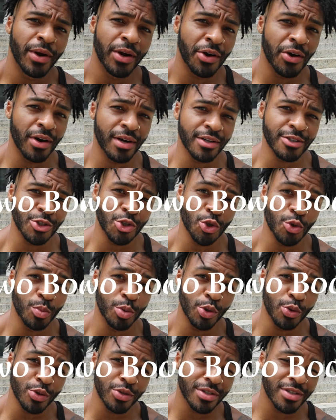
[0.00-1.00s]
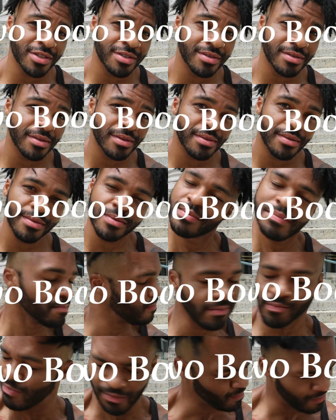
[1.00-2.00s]
We're going to Two
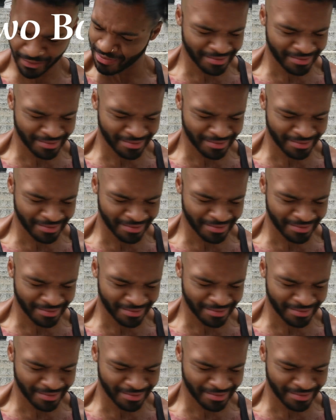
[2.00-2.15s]
Boots.